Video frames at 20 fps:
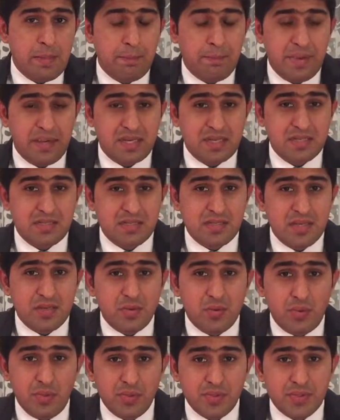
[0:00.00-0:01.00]

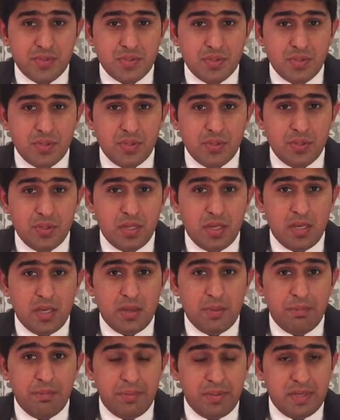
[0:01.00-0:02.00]
Pakistan
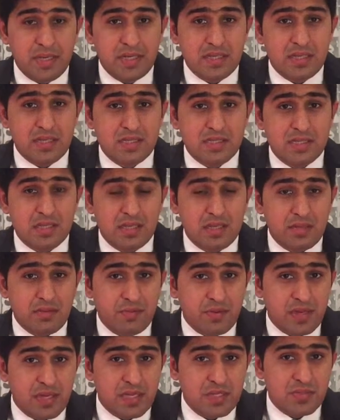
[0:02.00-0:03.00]
also played a
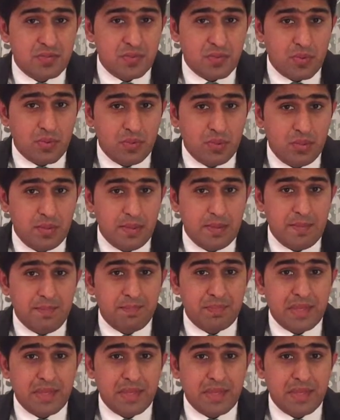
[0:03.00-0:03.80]
significant role